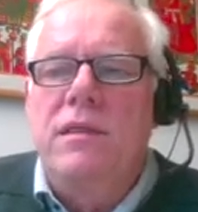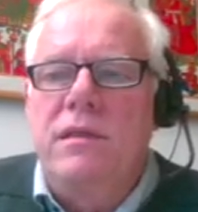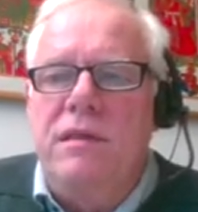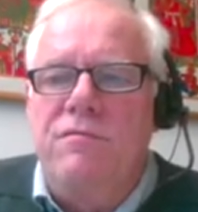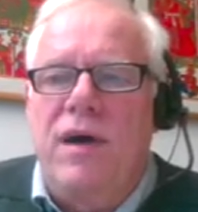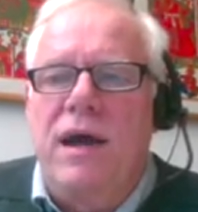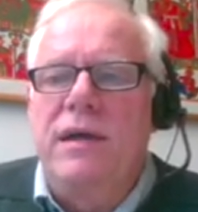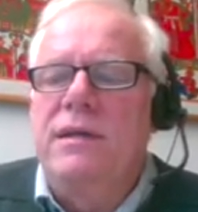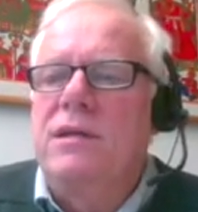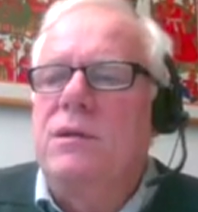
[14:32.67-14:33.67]

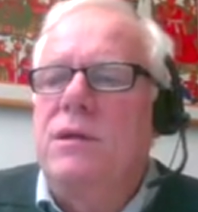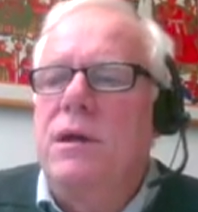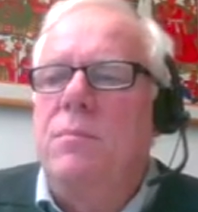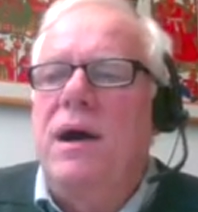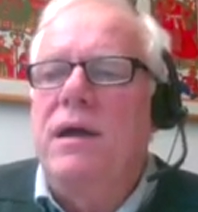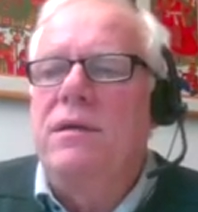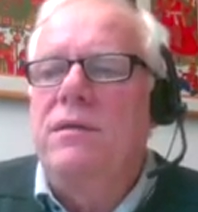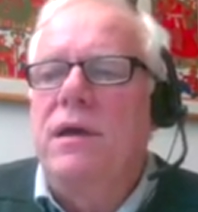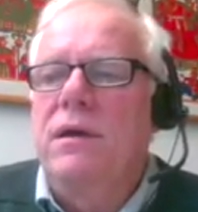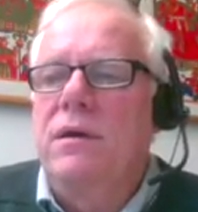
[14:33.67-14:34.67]
divided by
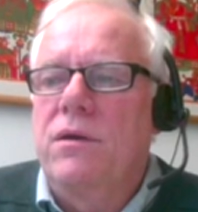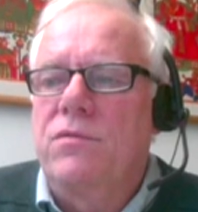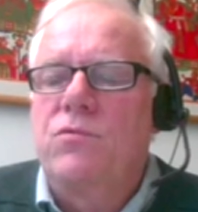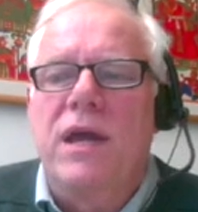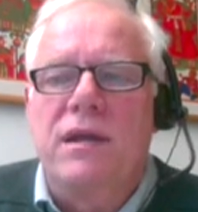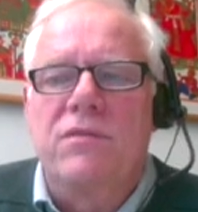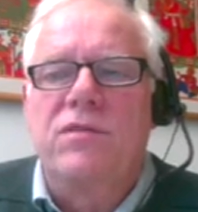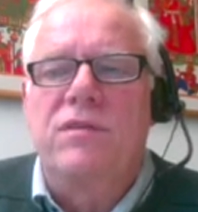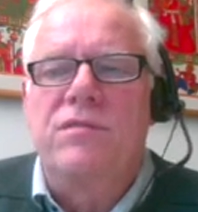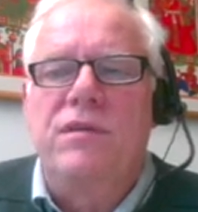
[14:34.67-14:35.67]

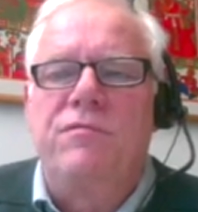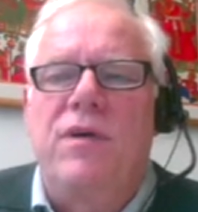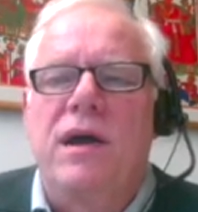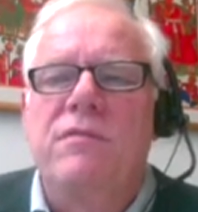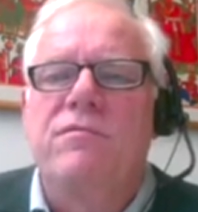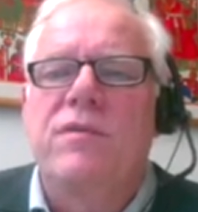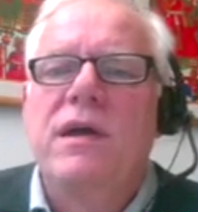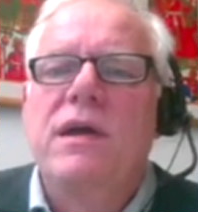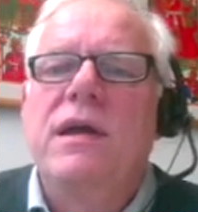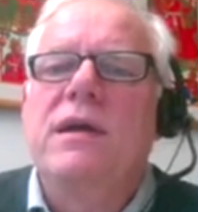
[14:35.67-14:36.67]
365
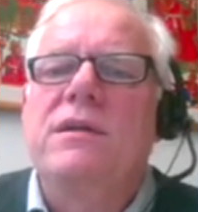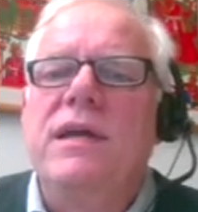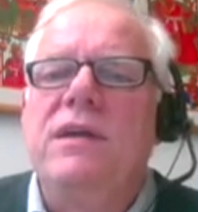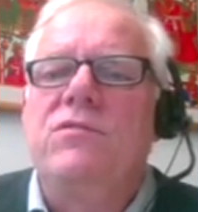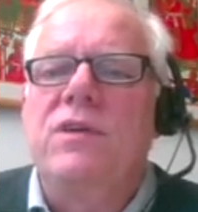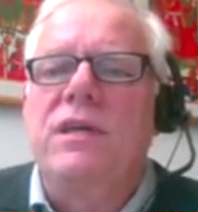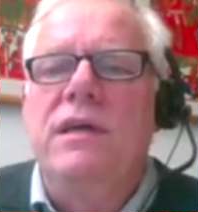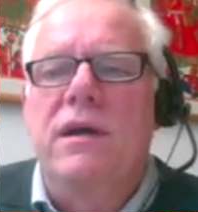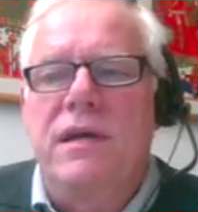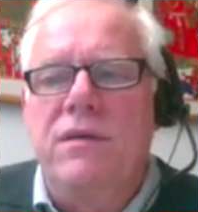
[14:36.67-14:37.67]
days a
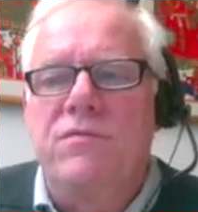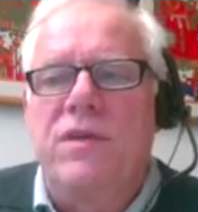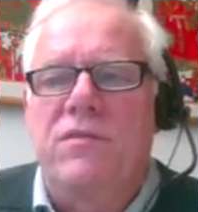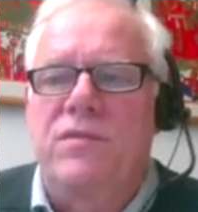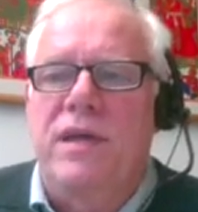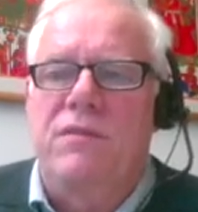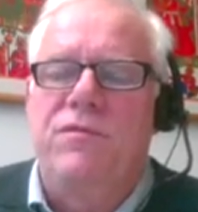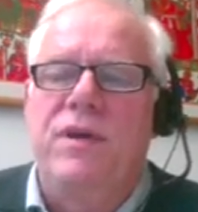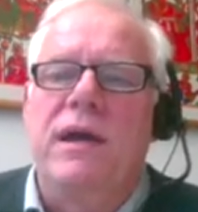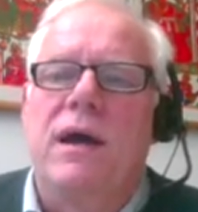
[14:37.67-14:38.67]
year gives us that
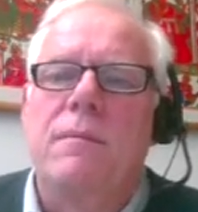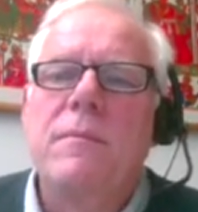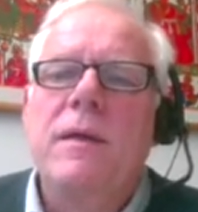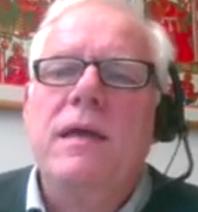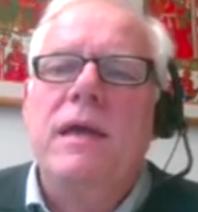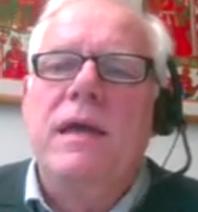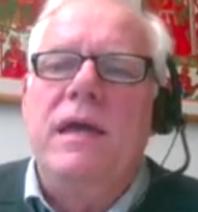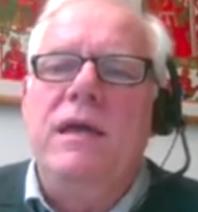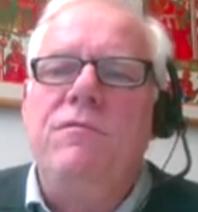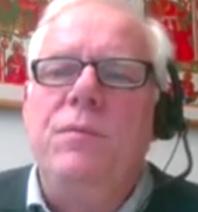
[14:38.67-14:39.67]
figure.
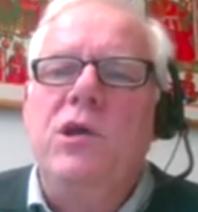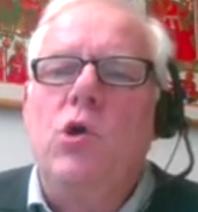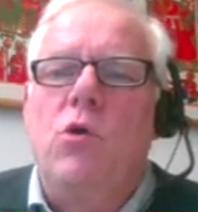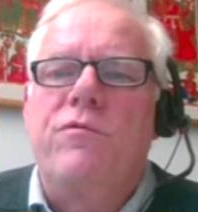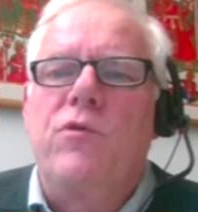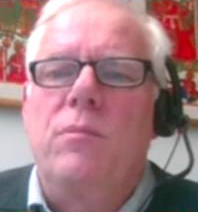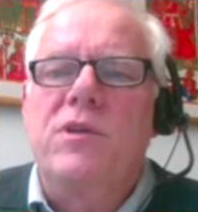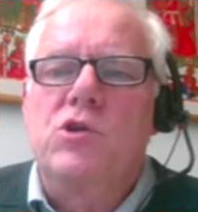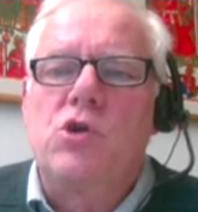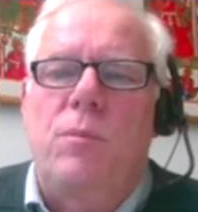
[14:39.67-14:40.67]
If we go from the
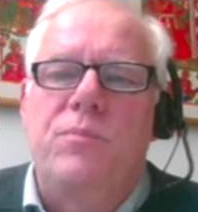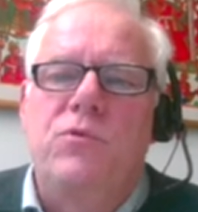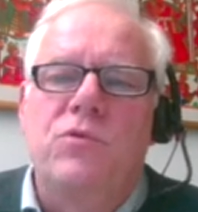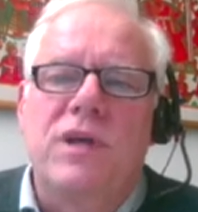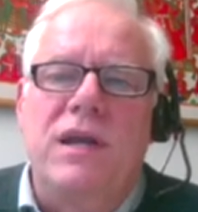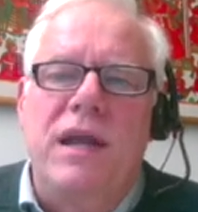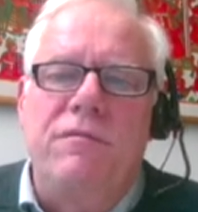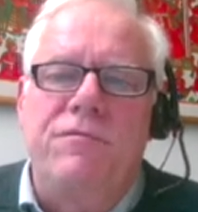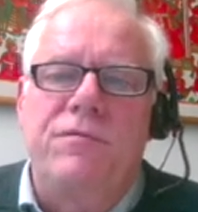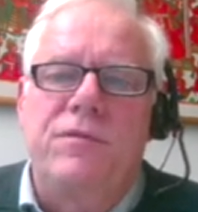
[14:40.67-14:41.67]
top to the
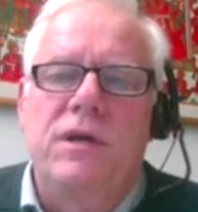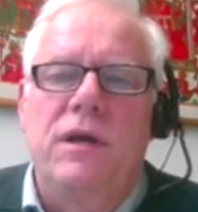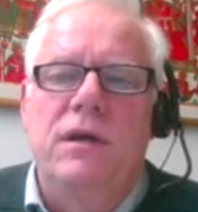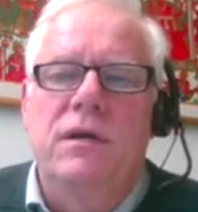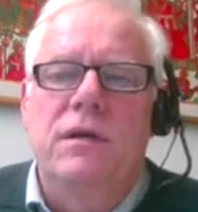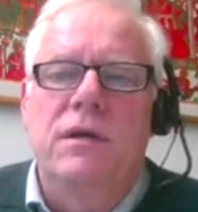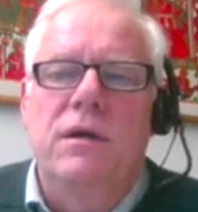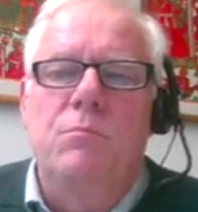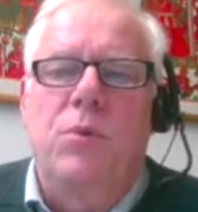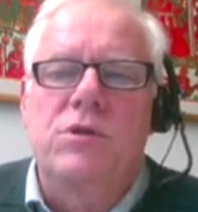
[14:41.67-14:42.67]
left
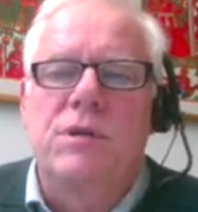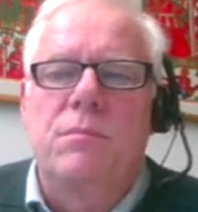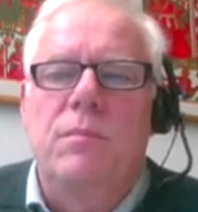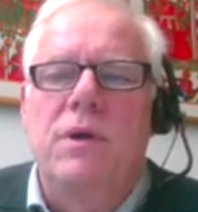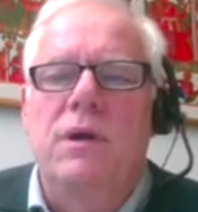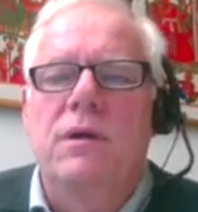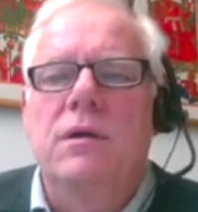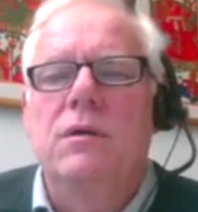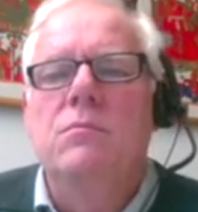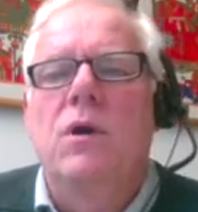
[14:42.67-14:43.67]
bottom
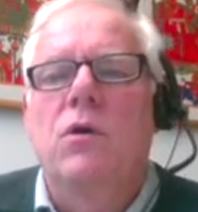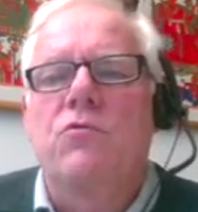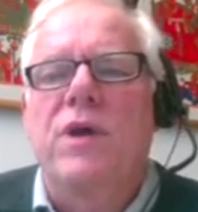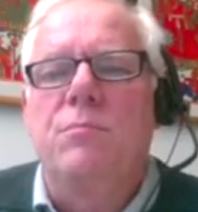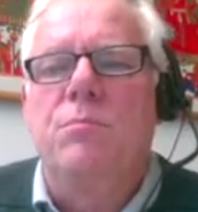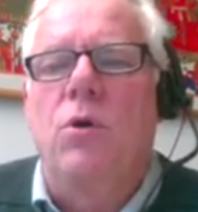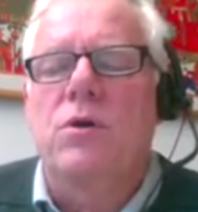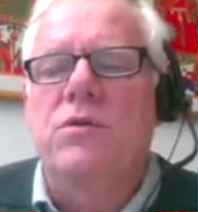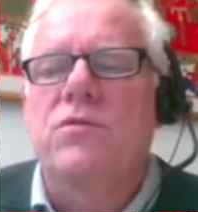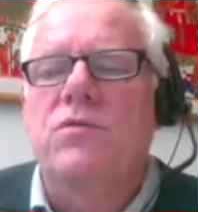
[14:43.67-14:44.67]
red
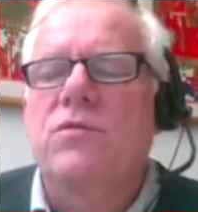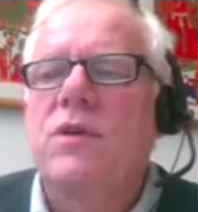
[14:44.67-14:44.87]
box,